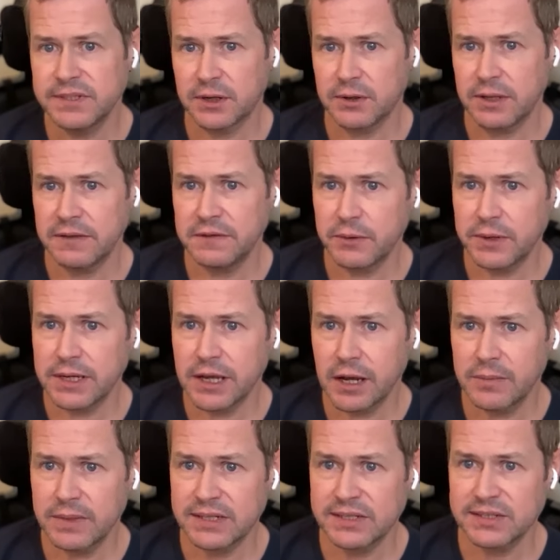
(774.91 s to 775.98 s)
So if your
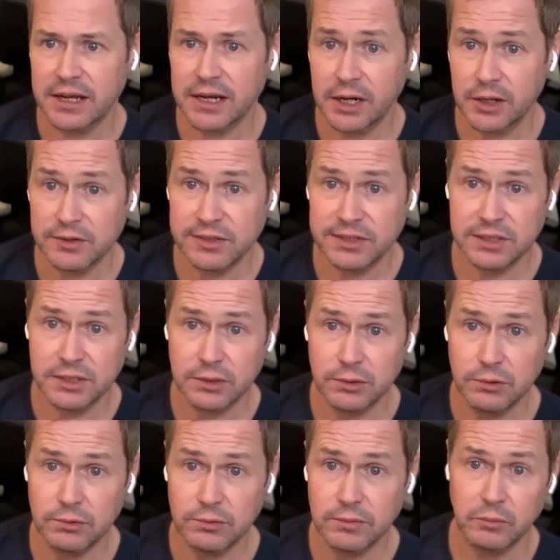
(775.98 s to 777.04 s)
income is close
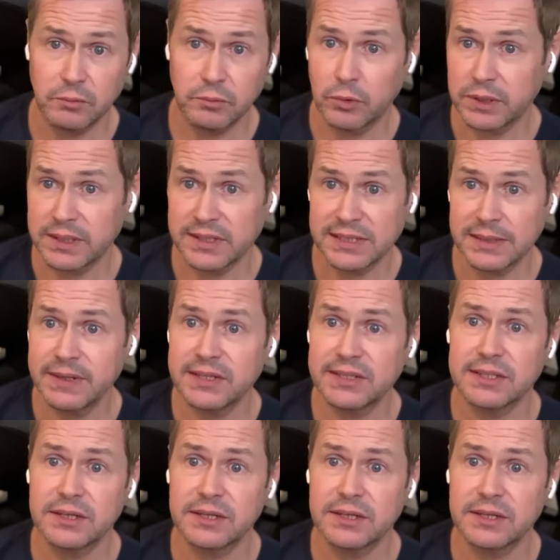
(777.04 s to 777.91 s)
to one of these limits,